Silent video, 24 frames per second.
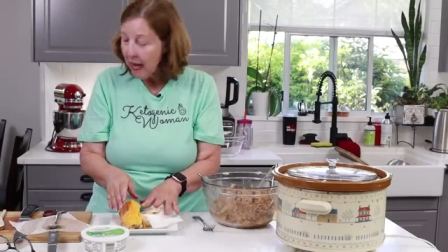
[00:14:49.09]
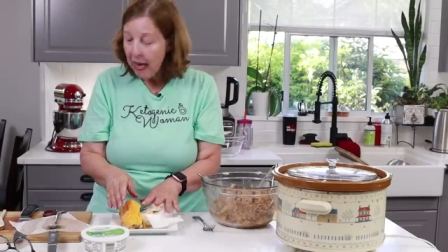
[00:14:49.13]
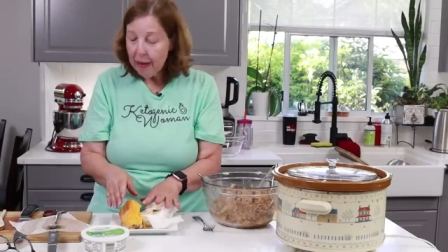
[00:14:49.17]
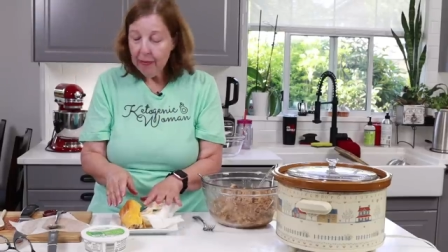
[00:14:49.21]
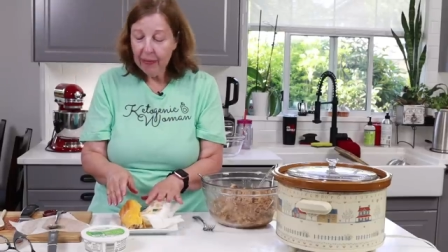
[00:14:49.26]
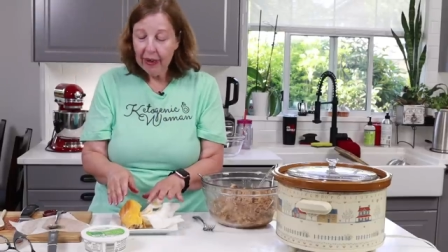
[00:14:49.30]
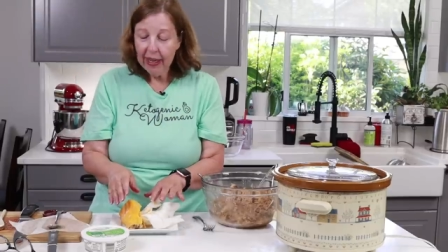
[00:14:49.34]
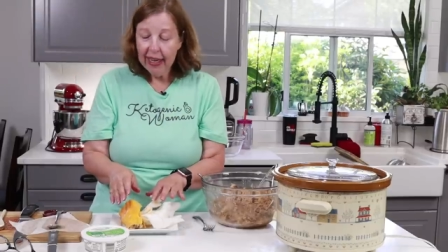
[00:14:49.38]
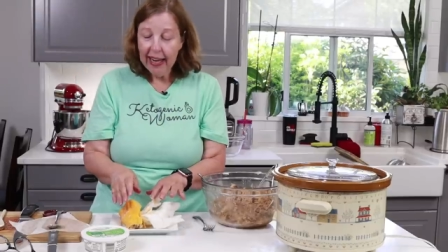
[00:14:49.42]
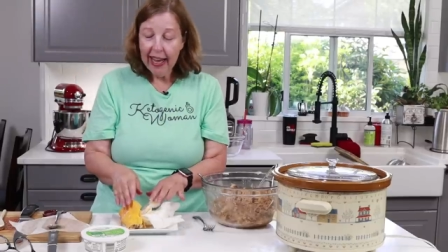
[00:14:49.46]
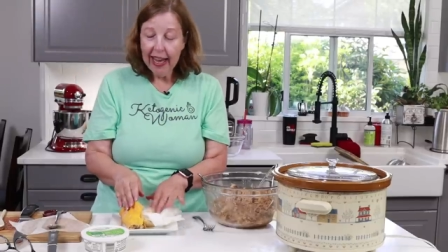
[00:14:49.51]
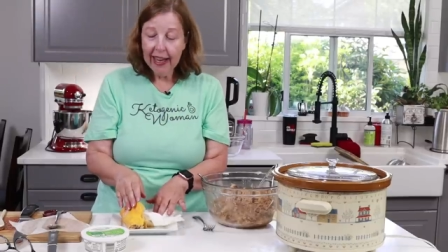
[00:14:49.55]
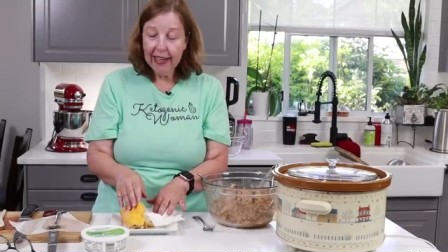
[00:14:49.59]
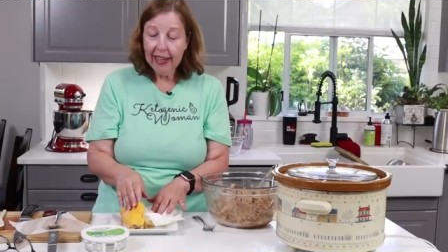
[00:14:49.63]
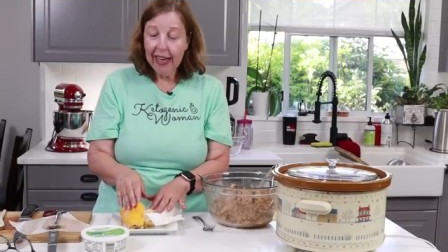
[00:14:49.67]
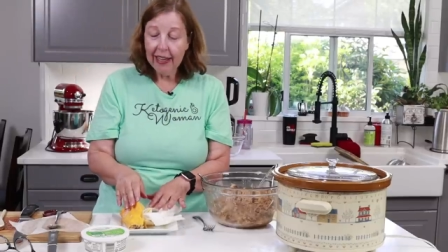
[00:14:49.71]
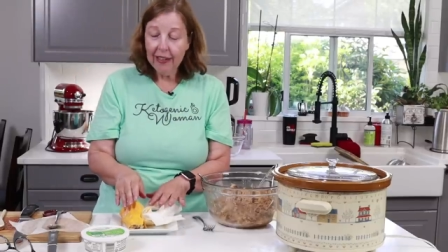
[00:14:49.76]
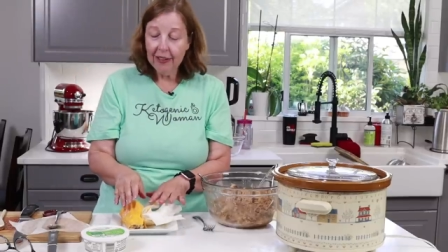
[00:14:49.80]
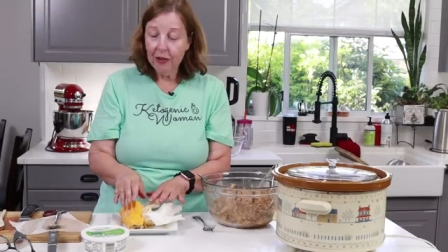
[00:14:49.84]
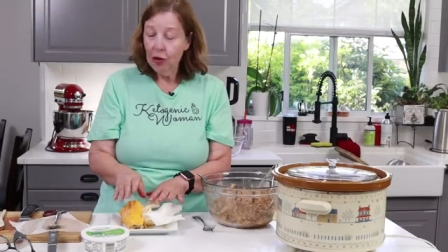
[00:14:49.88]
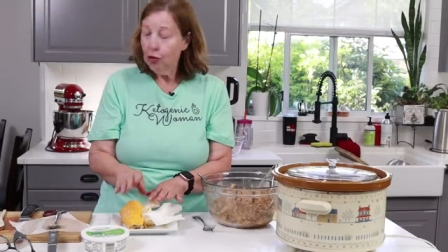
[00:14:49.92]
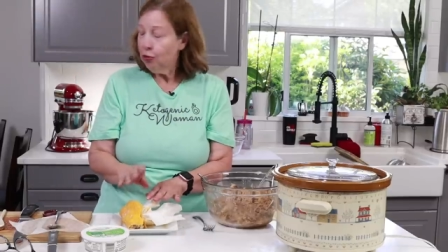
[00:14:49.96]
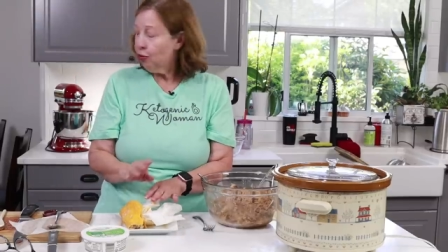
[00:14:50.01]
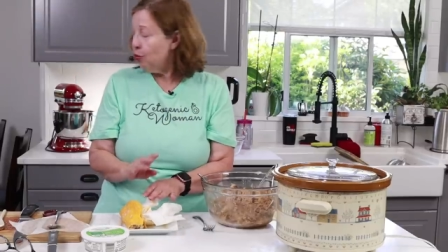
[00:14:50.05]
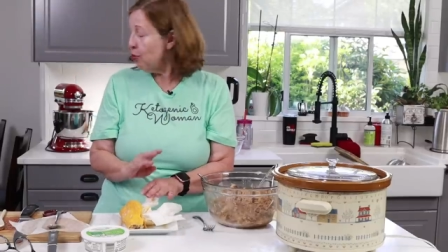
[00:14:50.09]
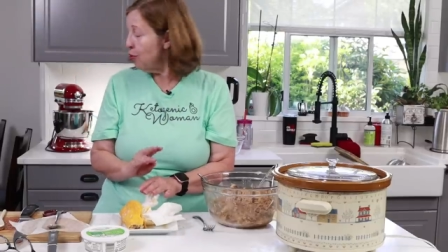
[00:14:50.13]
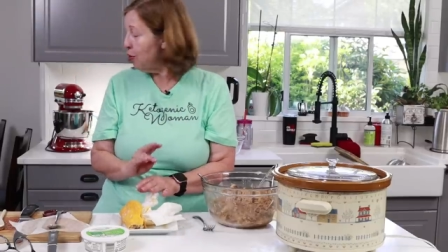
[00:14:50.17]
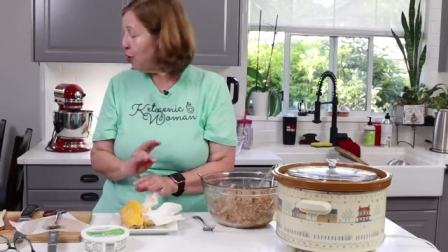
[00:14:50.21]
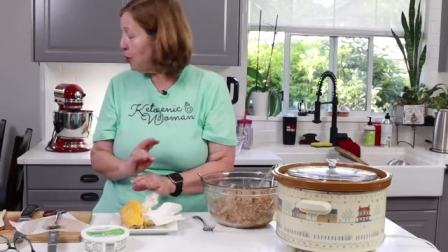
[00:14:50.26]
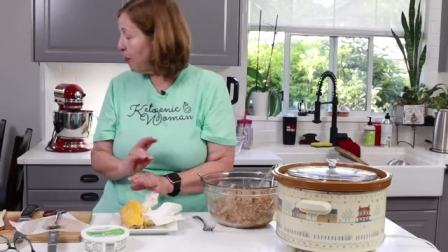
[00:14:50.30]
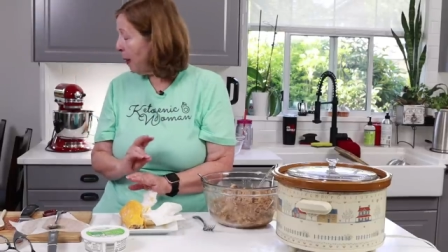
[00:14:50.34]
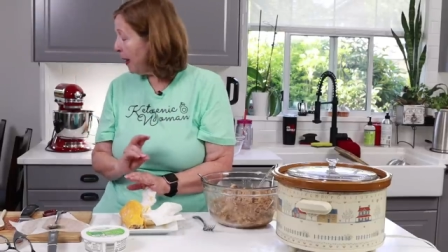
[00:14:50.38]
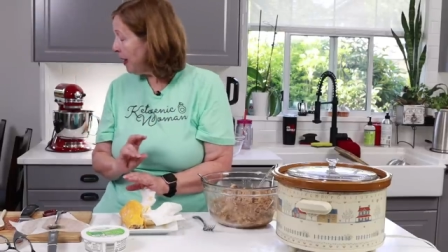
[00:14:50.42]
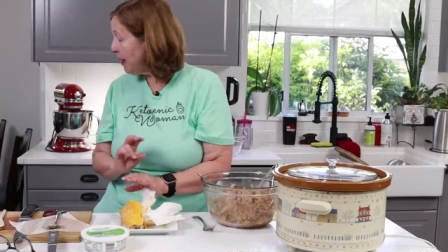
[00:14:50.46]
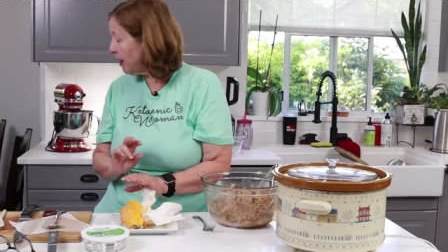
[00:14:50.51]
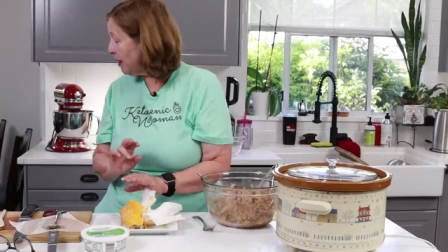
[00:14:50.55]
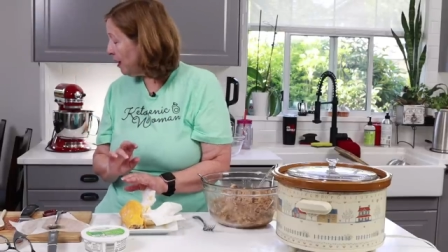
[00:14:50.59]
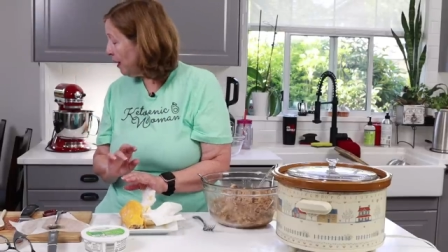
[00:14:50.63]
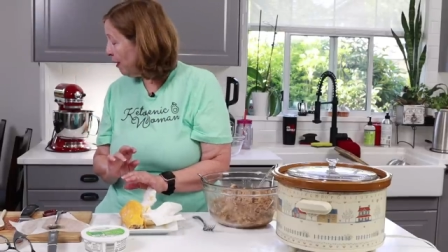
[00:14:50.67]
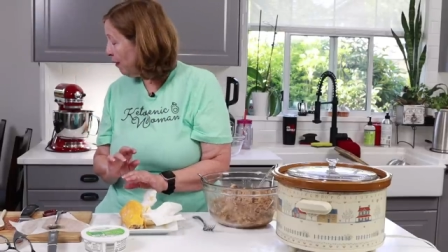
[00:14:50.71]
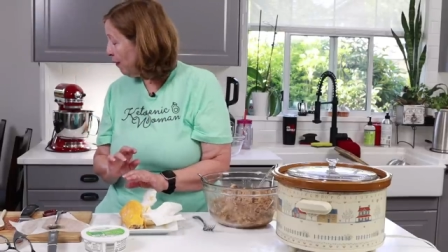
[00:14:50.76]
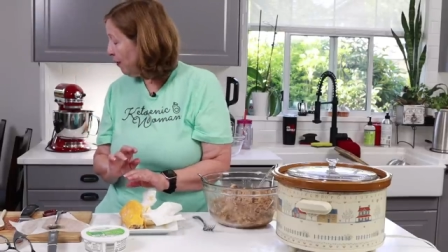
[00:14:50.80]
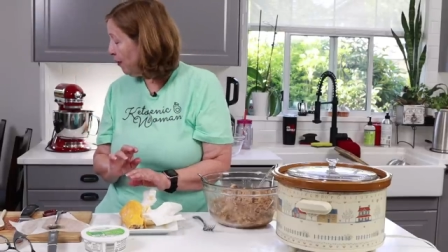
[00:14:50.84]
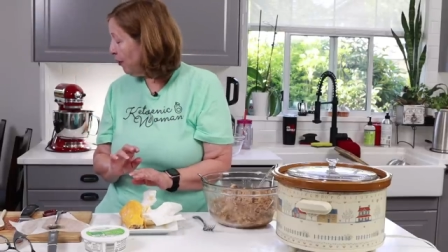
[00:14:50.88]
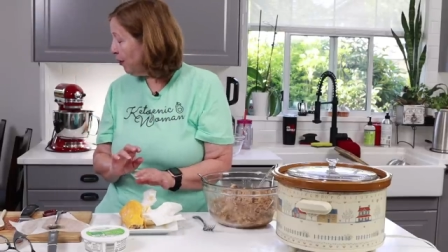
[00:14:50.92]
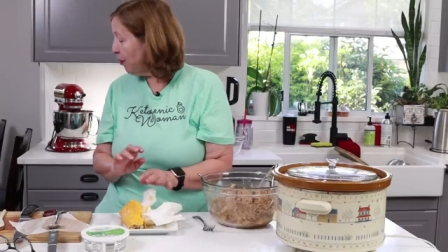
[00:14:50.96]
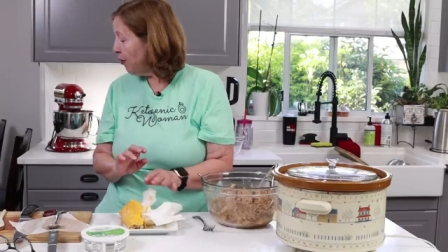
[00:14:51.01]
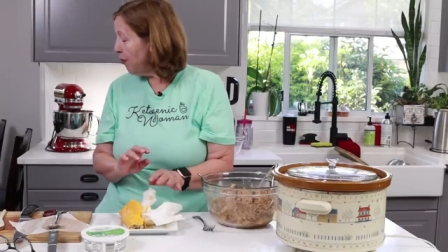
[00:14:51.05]
I'm gonna and no too spicy
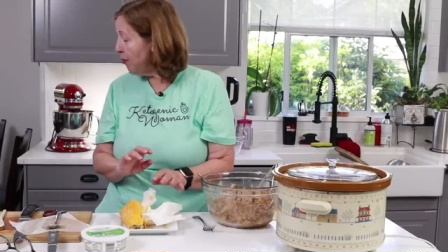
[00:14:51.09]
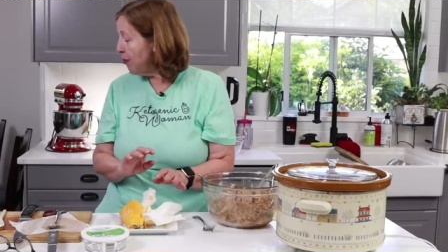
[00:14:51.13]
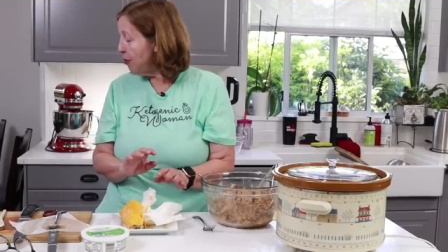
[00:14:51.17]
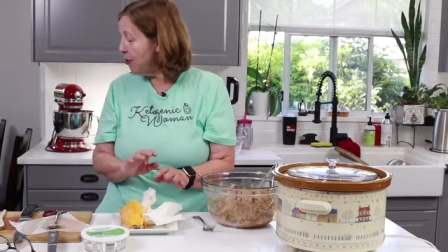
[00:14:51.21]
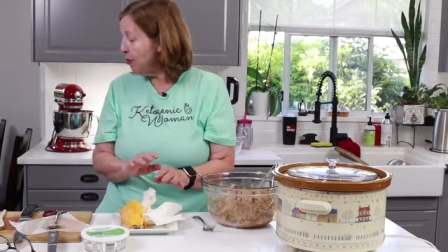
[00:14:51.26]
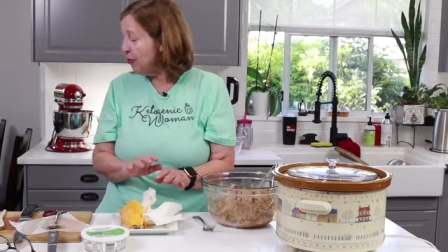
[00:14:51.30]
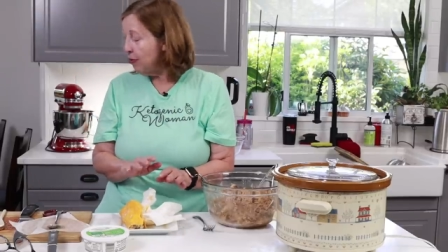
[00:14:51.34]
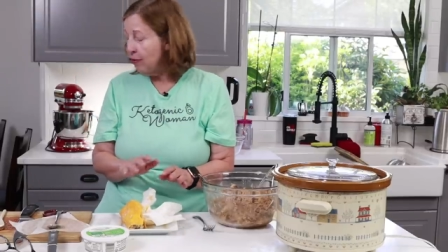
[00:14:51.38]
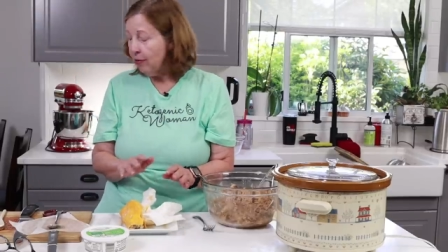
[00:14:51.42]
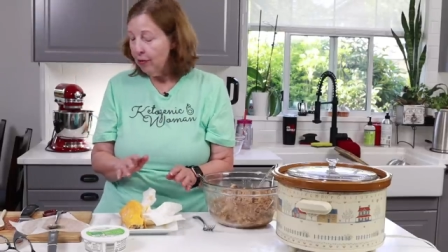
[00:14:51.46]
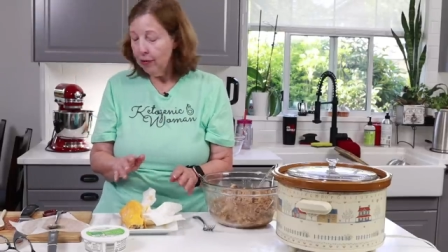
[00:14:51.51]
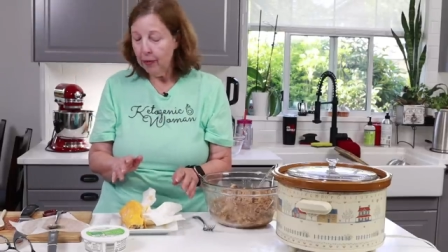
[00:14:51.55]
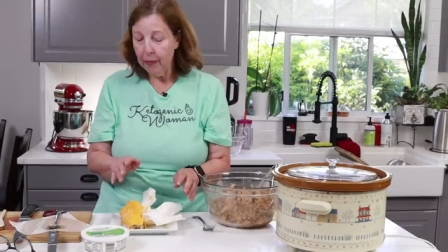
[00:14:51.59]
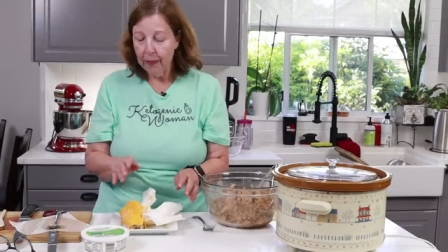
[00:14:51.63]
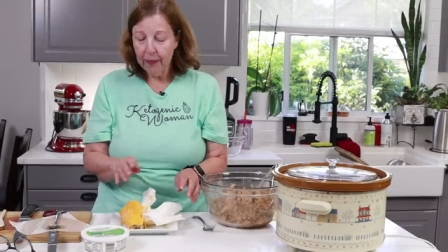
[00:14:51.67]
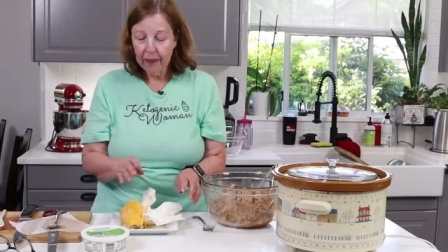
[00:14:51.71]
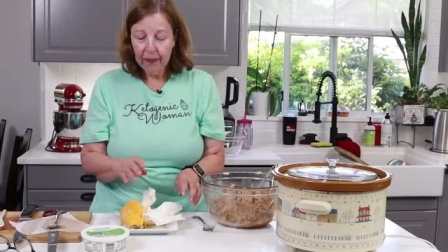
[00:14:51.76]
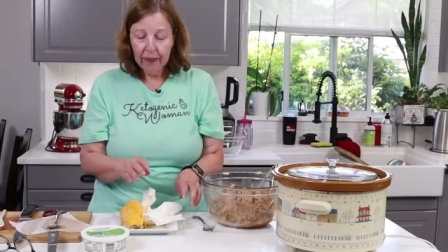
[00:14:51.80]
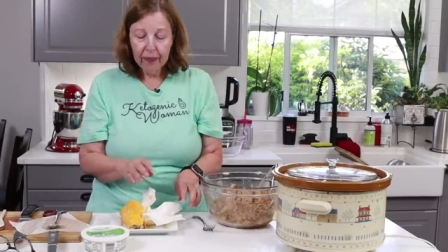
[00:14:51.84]
for you too.